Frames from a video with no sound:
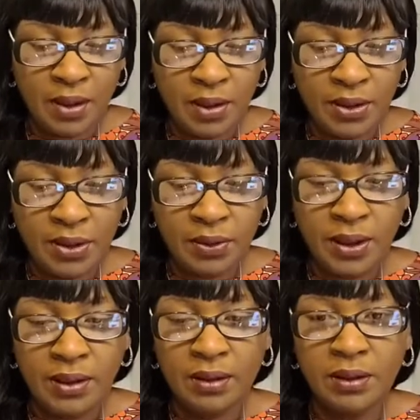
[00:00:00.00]
So
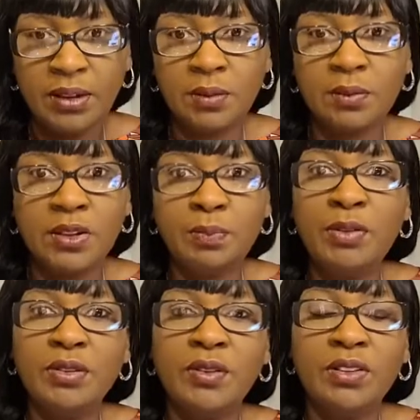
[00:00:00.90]
then the
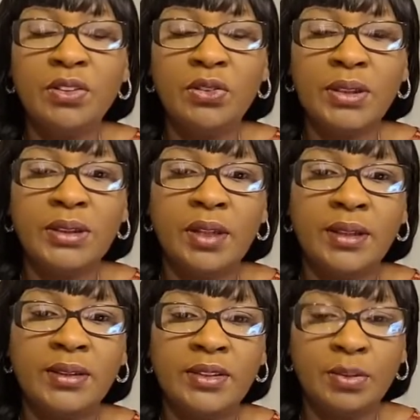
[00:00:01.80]
Spirit of the Lord
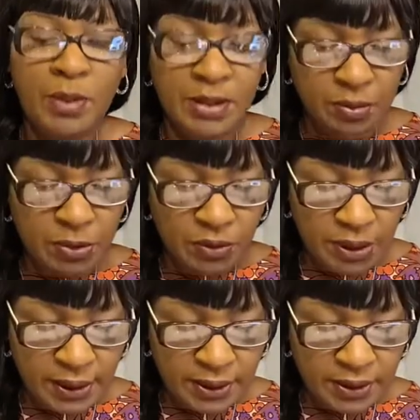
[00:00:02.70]
started to speak to me
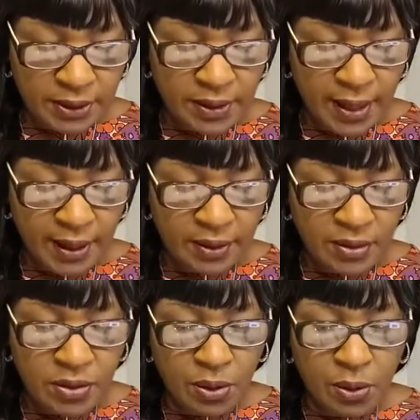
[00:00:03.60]
related to that.
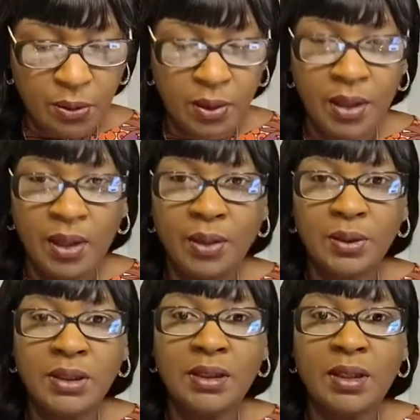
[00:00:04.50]
So
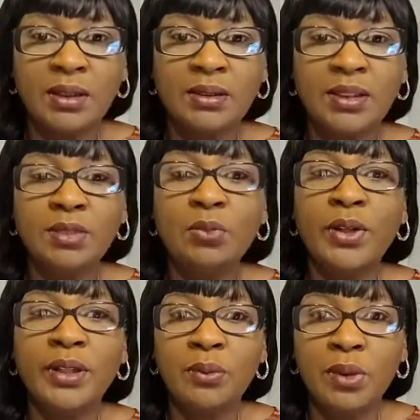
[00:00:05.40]
this
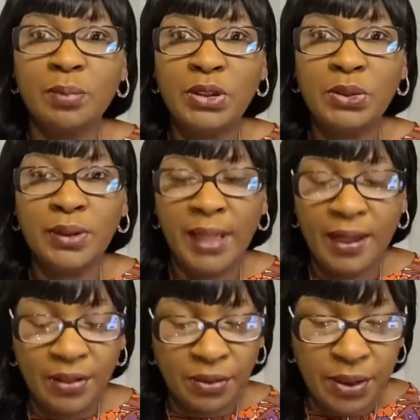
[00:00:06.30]
morning we'll be doing
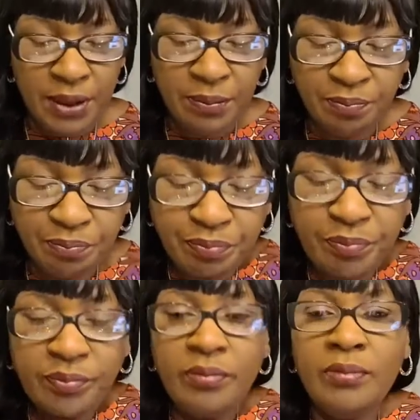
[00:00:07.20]
A3.
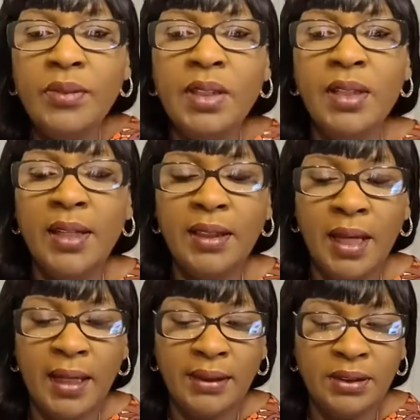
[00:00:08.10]
And
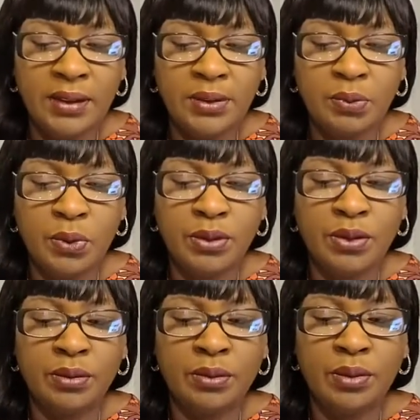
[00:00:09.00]
I just want
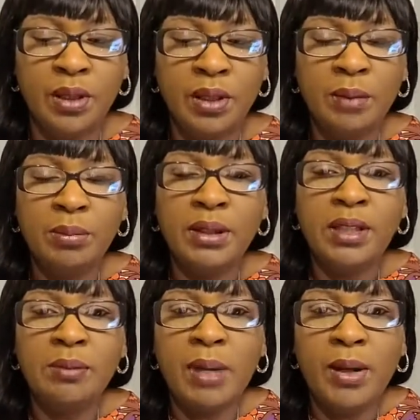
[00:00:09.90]
to
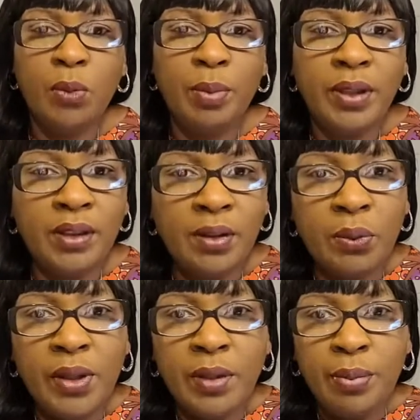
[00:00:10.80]
begin by opening in a
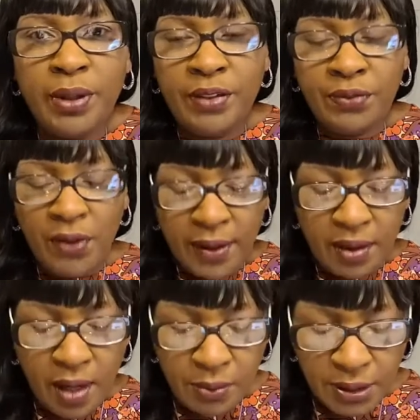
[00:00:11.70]
word of prayer. Father
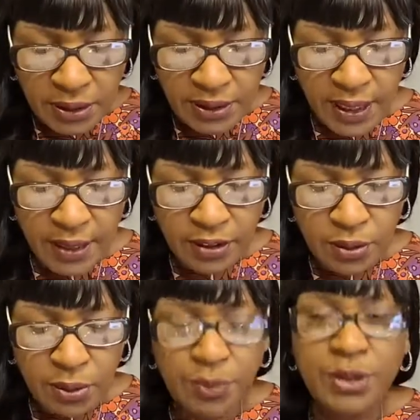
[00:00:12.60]
God, we just thank
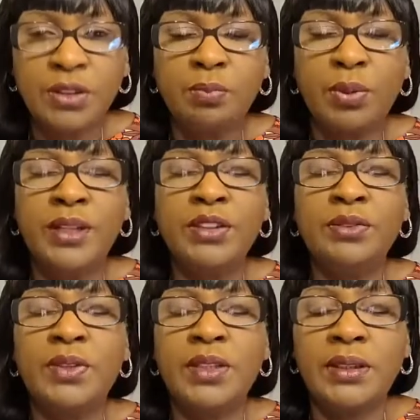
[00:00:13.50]
you and we just praise you
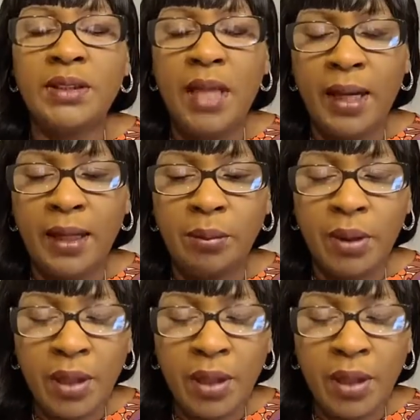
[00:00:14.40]
for this time.